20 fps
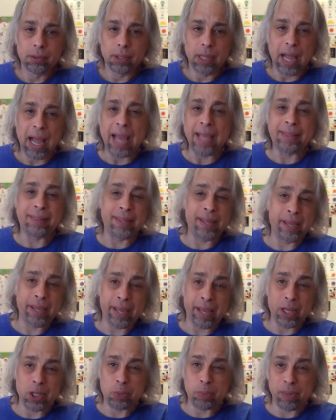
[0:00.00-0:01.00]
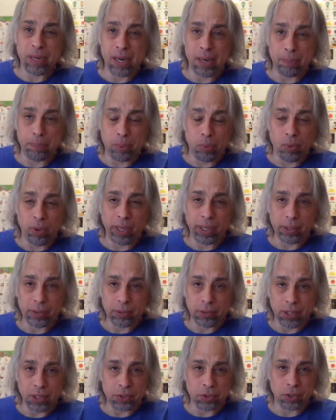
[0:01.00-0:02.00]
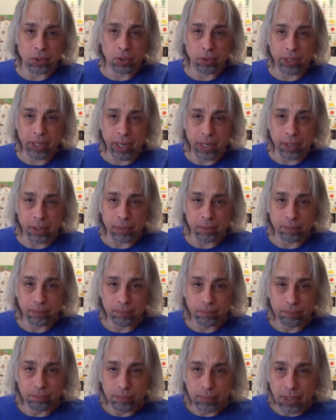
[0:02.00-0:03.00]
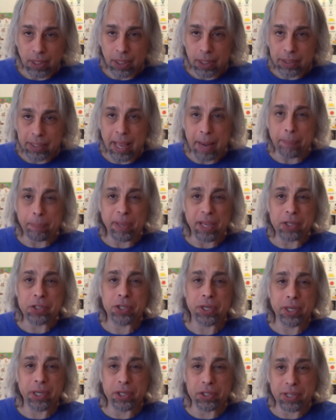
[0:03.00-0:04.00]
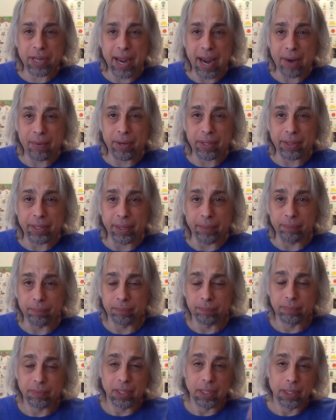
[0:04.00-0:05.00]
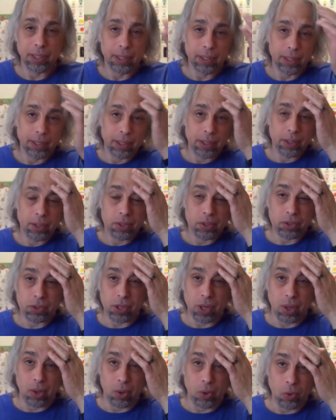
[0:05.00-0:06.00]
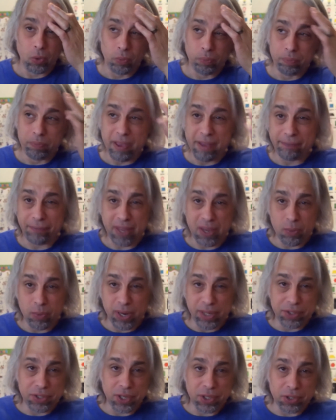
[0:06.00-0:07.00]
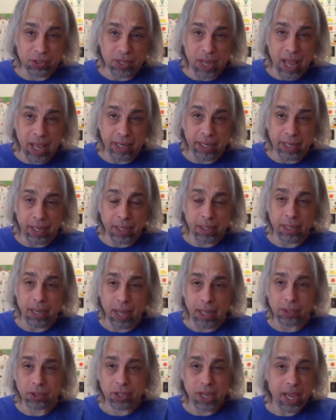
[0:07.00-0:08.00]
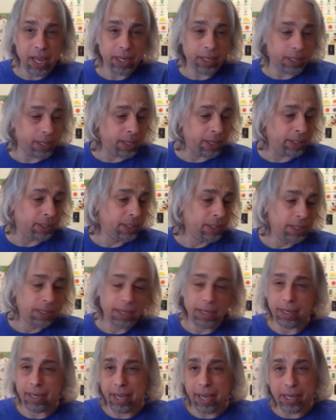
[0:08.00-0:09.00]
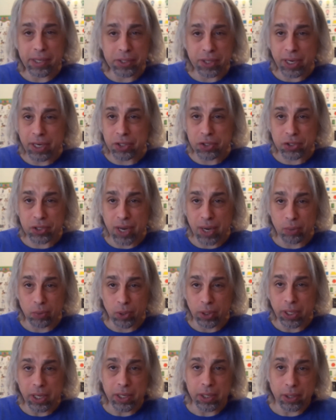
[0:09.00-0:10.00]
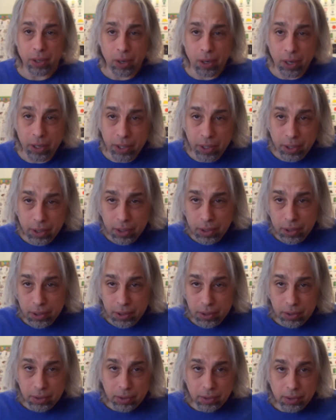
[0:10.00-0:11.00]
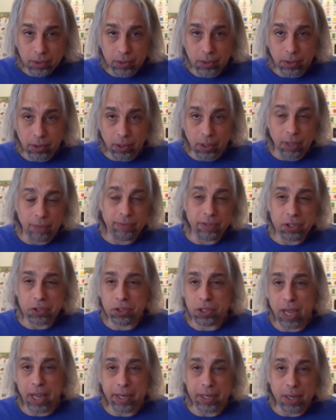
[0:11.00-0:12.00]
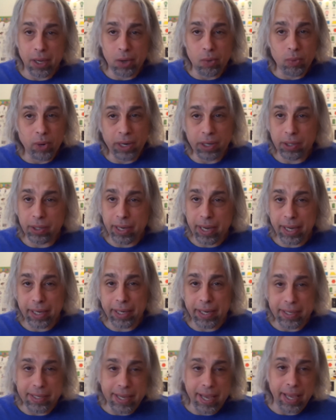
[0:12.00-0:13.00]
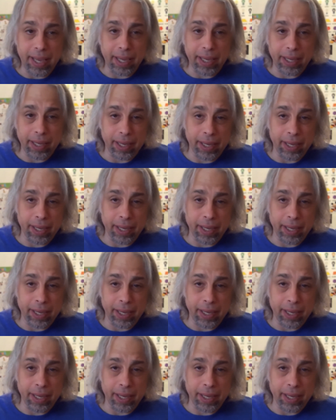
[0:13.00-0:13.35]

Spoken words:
I think, has been on point this whole year. That pitching has carried them. So if he wins a Cy Young, I'll take an 18-cent rookie card of a Cy Young winner any day.